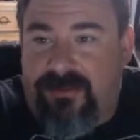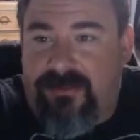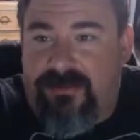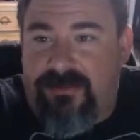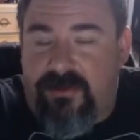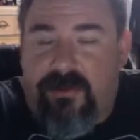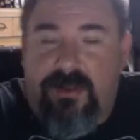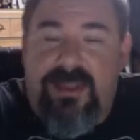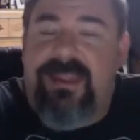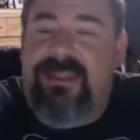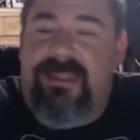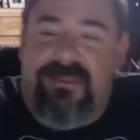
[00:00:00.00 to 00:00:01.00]
You're going to
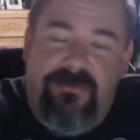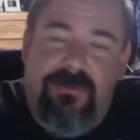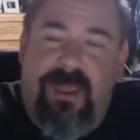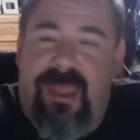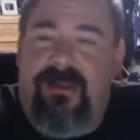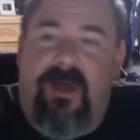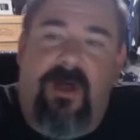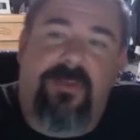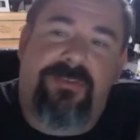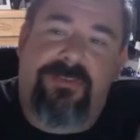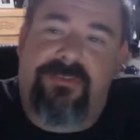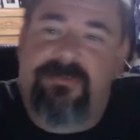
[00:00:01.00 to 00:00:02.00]
need this. All
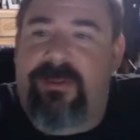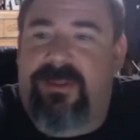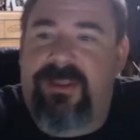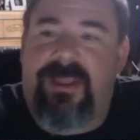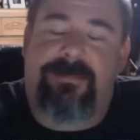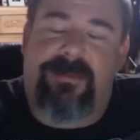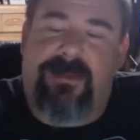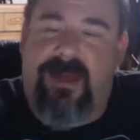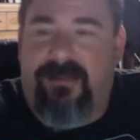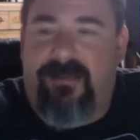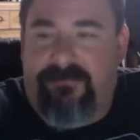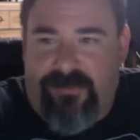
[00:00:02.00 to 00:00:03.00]
this is building up to
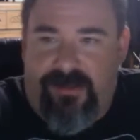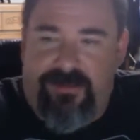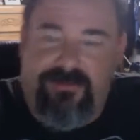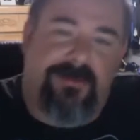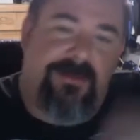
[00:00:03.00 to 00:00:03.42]
conflict.